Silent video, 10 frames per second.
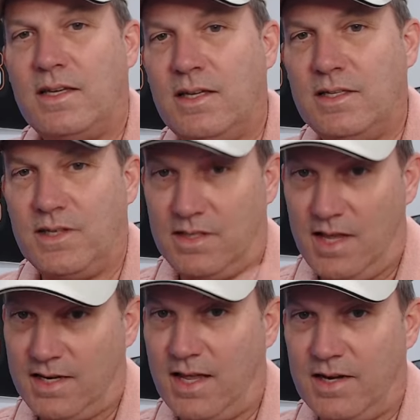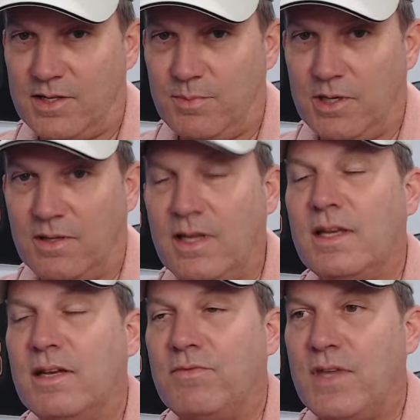is it that kind of smell?
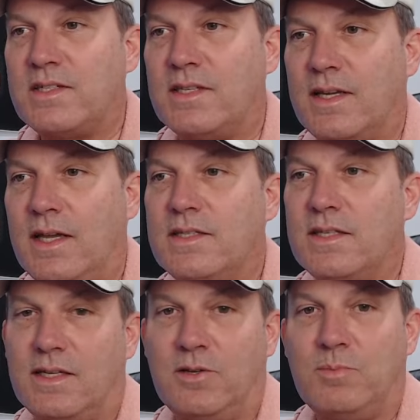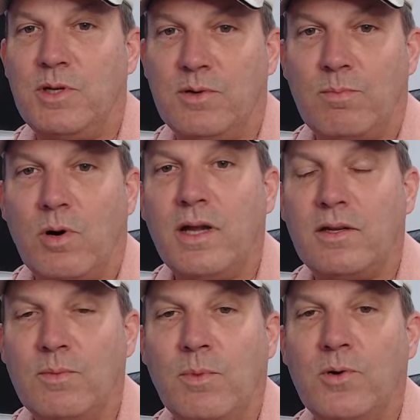If that's the case, it could be your
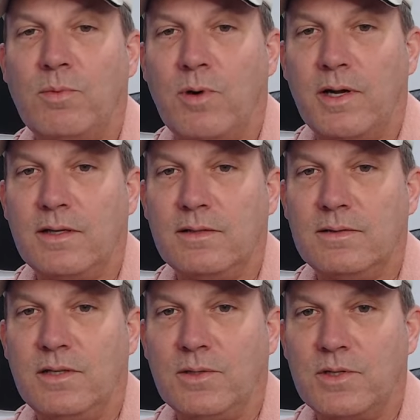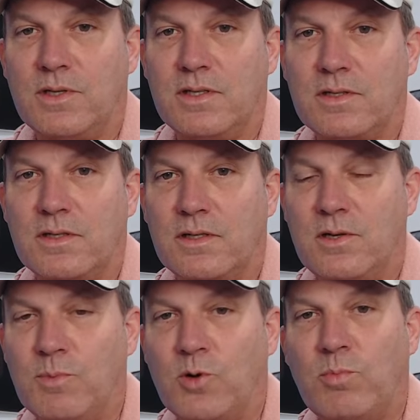brake, your motor brake. You know, it's
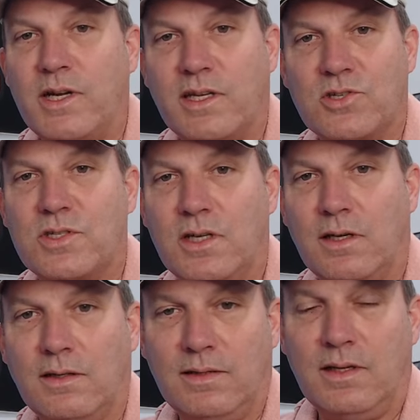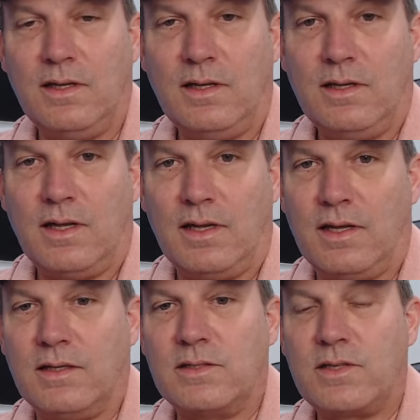your motor brake is sticking,
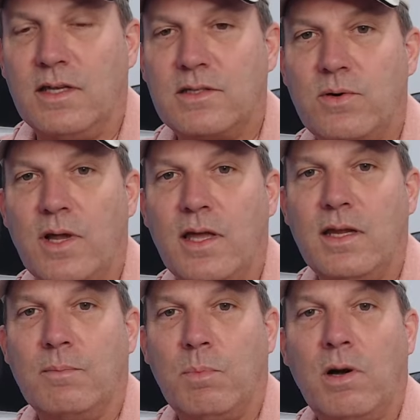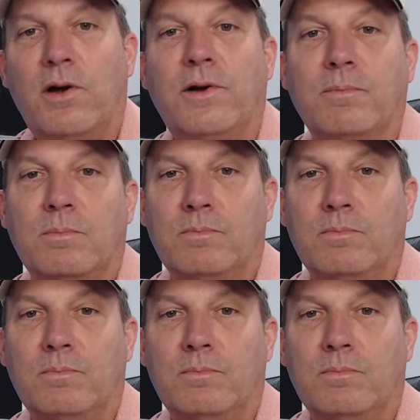and it's creating a burned